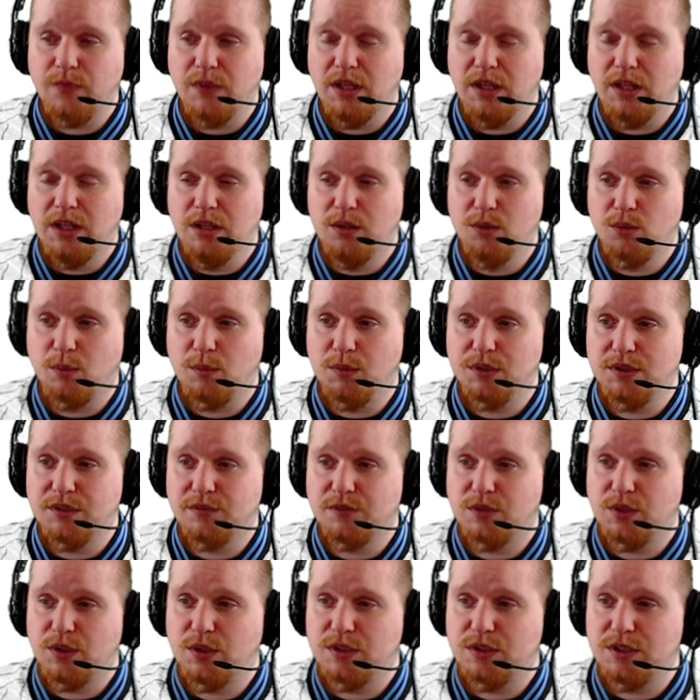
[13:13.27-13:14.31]
in normal
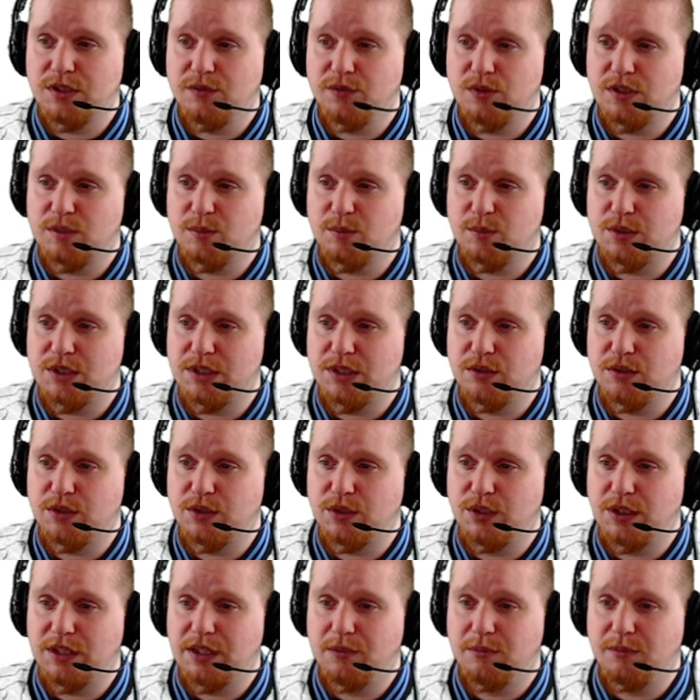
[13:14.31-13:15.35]
difficulty for this particular
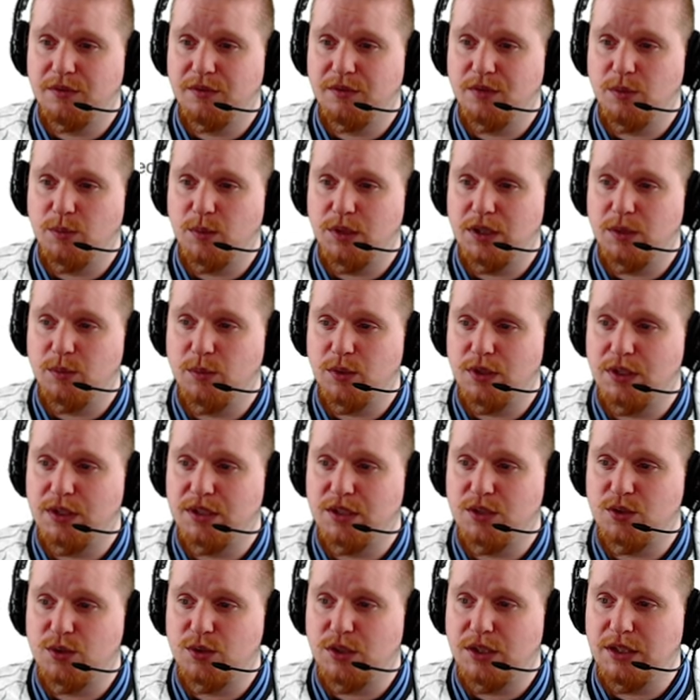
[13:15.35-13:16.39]
item if you really wanted
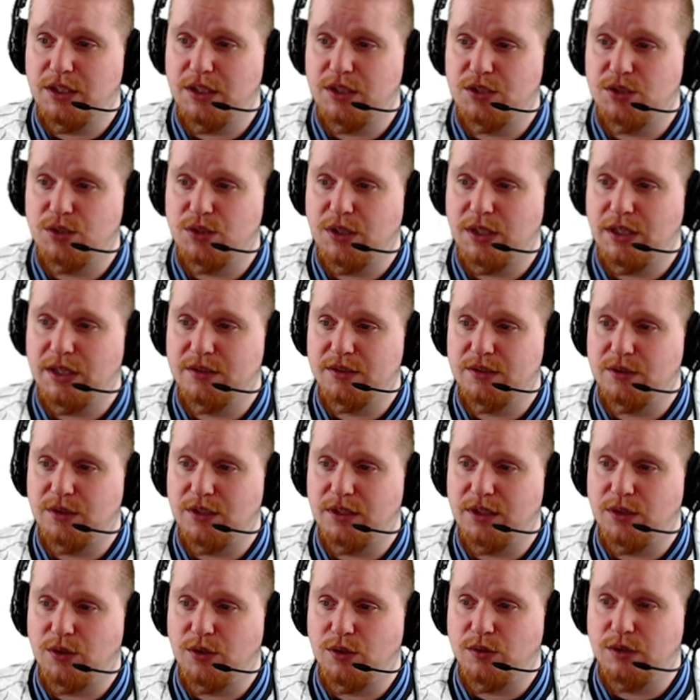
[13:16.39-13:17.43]
to try and get your hands on
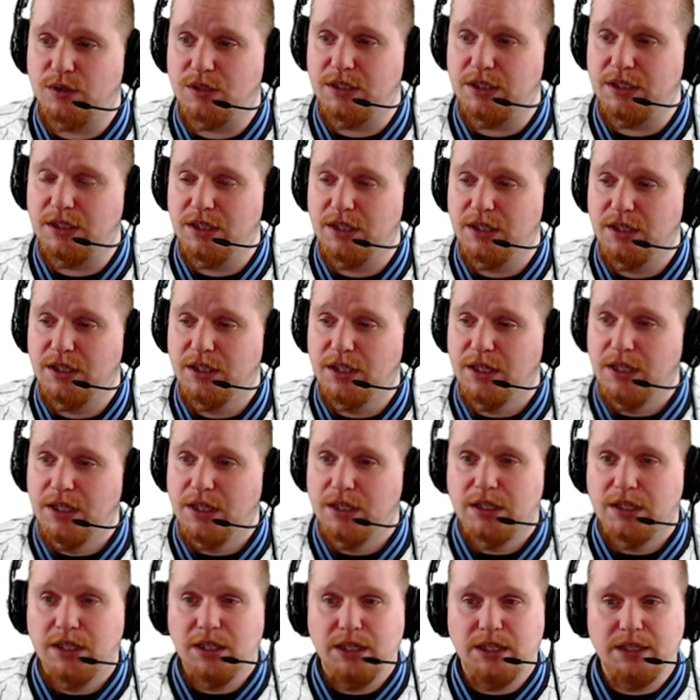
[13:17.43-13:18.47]
it early.
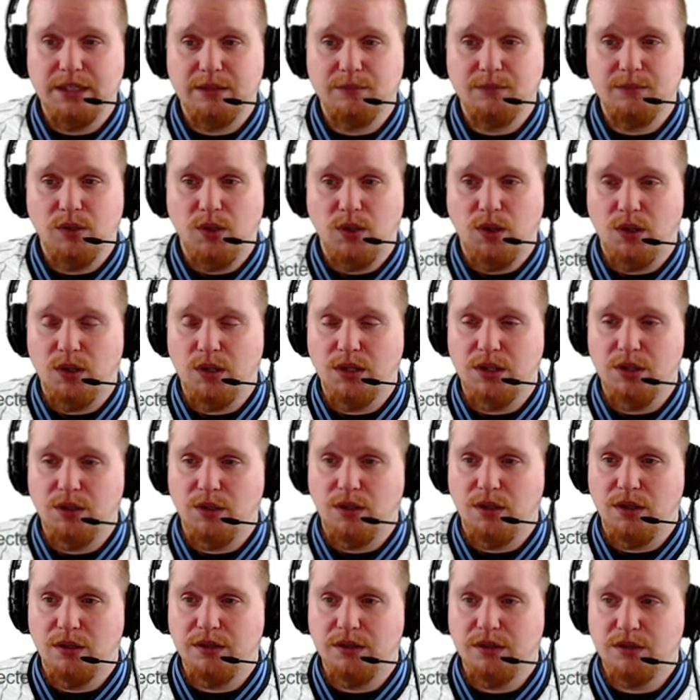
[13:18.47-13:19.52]
Um, all in
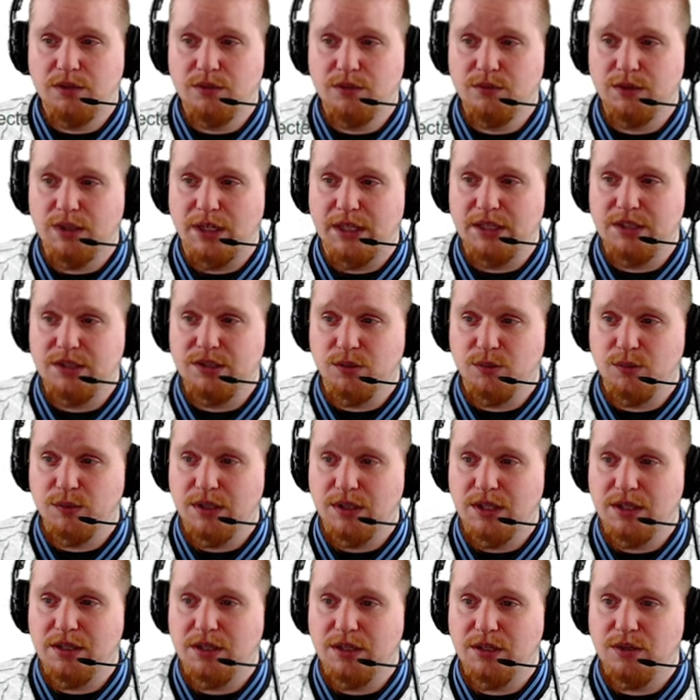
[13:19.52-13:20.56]
all, though, I don't
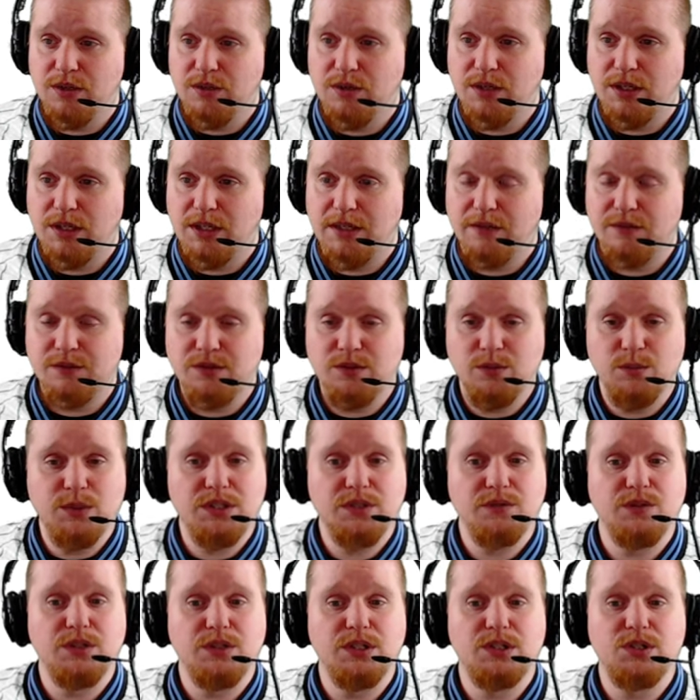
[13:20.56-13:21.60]
really think you're going to have too
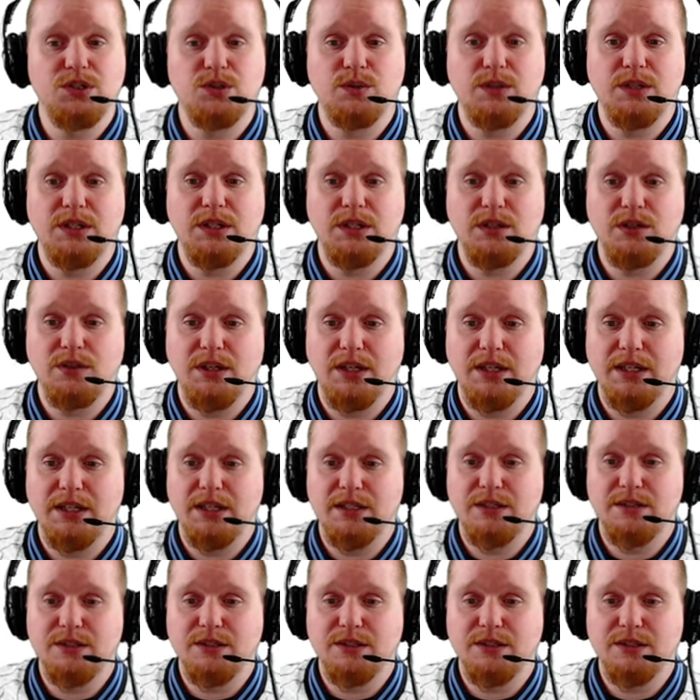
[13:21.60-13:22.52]
much of an issue getting your hands